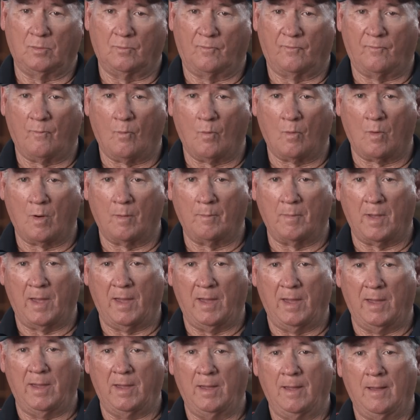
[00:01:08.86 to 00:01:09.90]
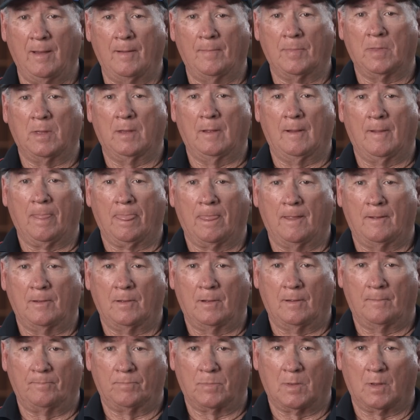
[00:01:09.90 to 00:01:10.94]
form a
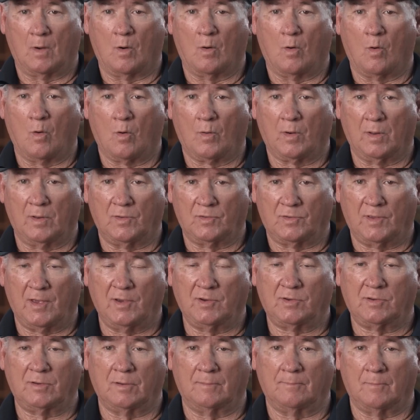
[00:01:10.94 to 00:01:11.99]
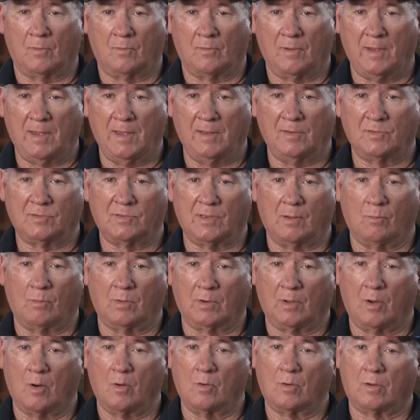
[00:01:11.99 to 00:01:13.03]
organization of Marines that
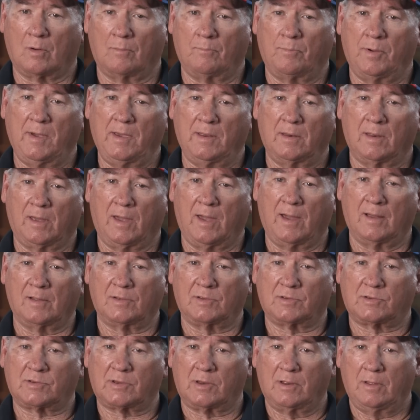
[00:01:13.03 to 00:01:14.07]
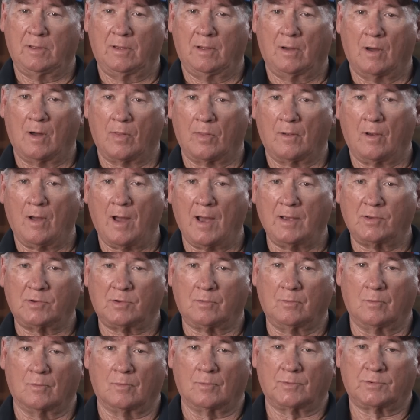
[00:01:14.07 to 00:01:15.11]
would go compete against other high
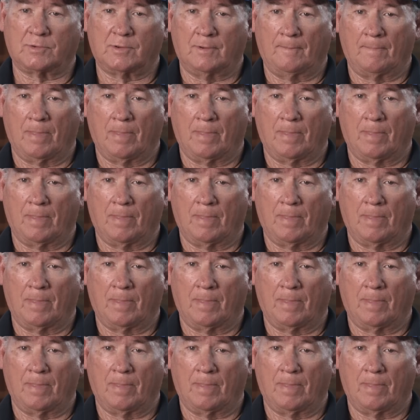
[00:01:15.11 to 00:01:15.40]
schools.